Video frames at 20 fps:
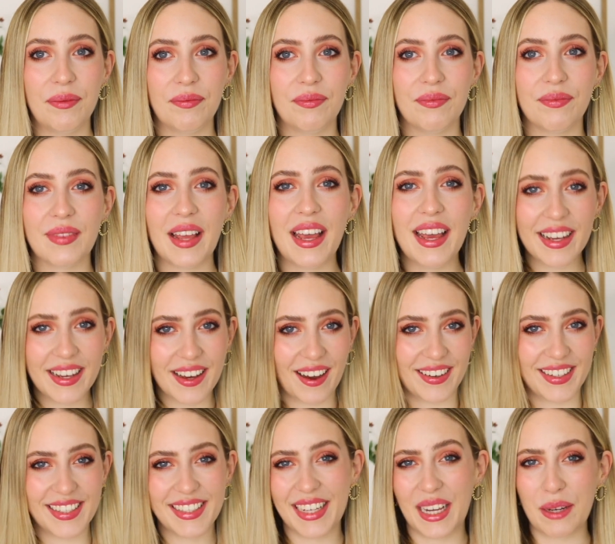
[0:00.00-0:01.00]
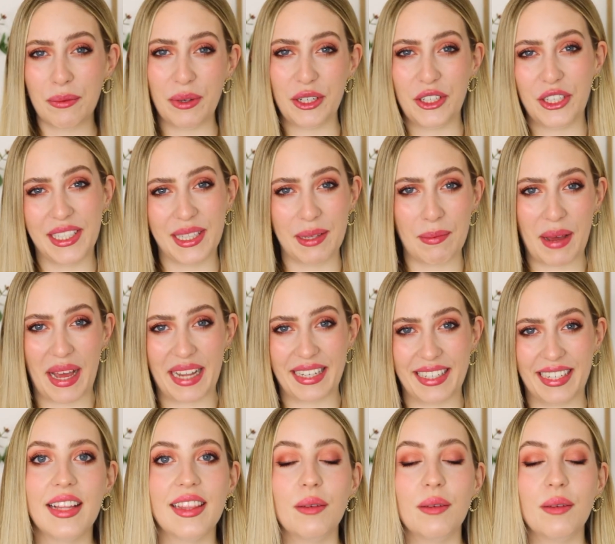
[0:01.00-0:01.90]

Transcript: I can't decide which is the better.